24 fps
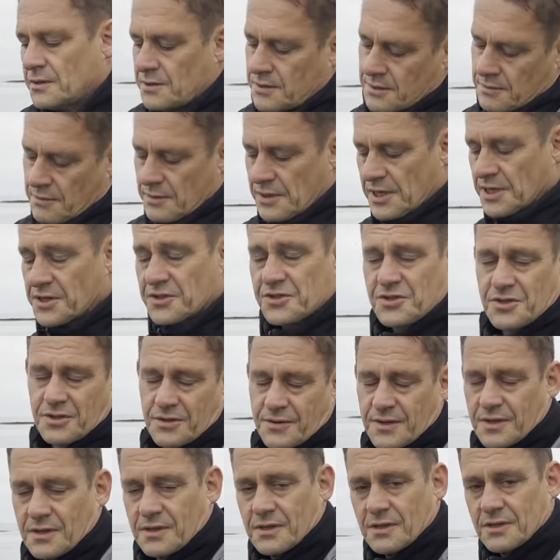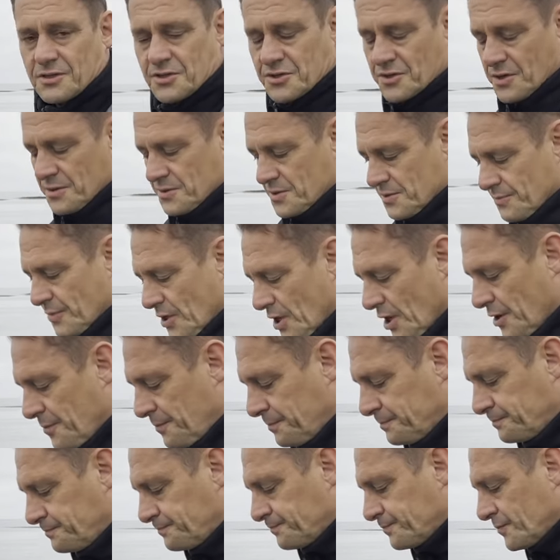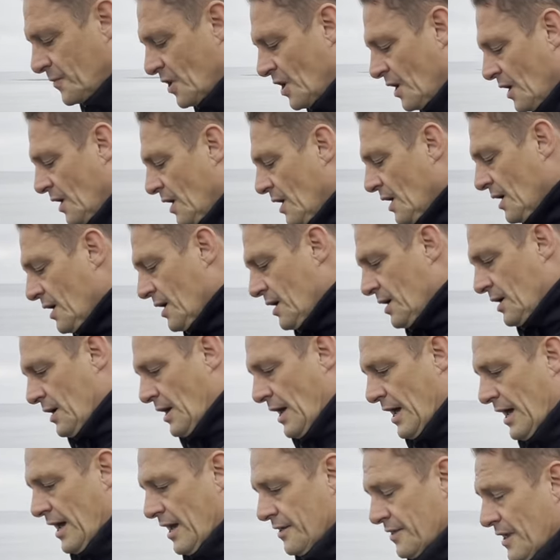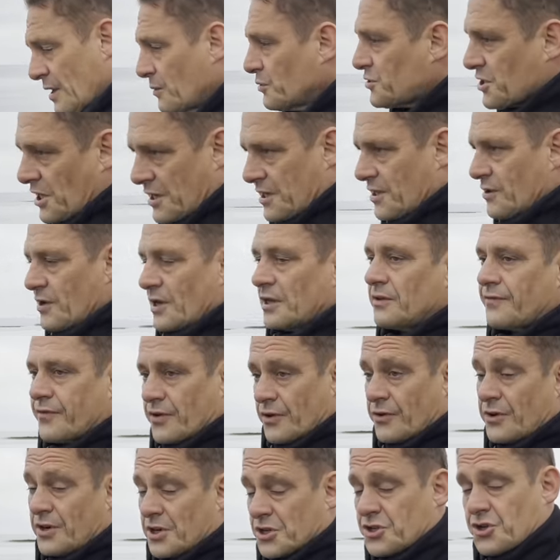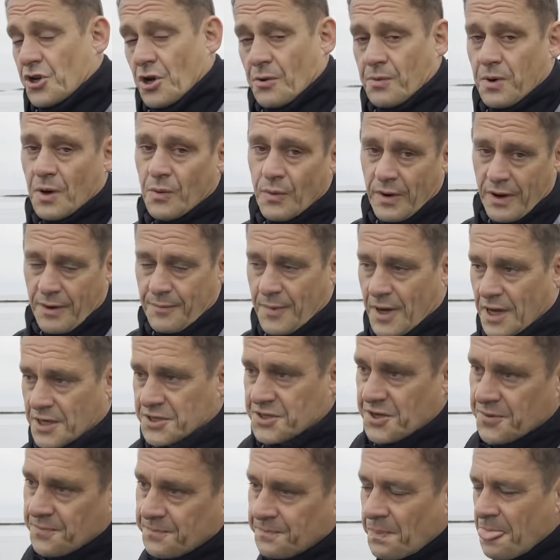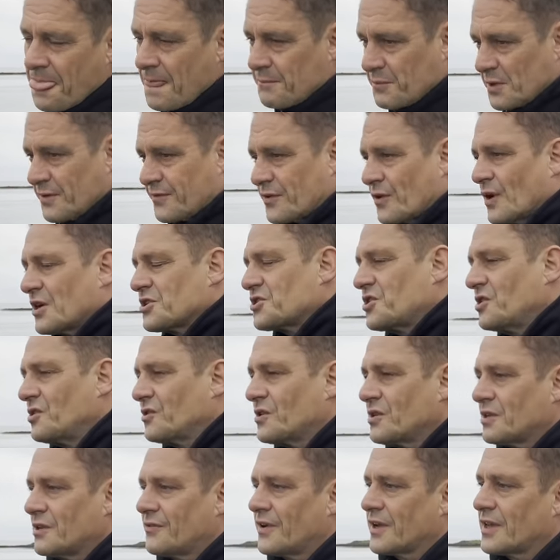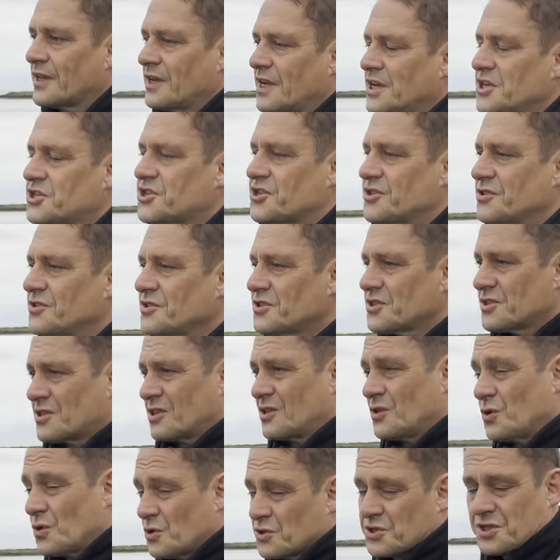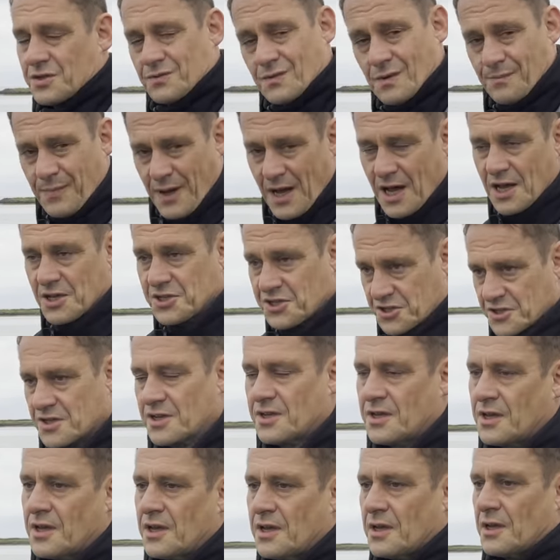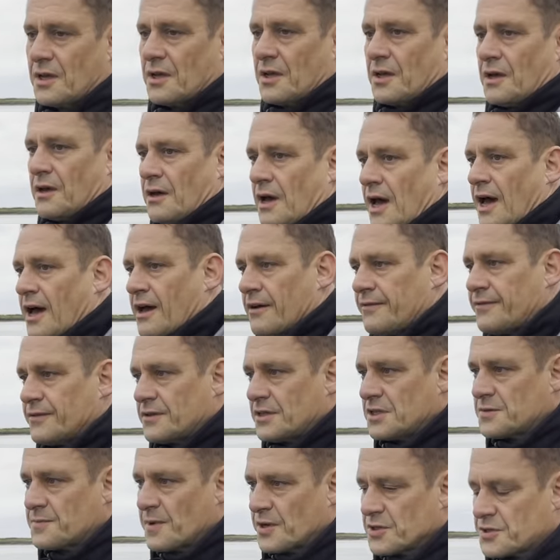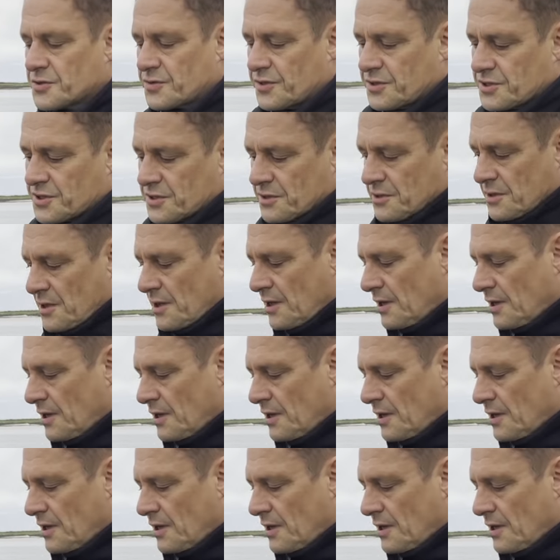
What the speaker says: linked to in the description below, they will tell you, if you're in a shop, wear a mask. But if you actually look at the regulations, the laws that were passed for these most recent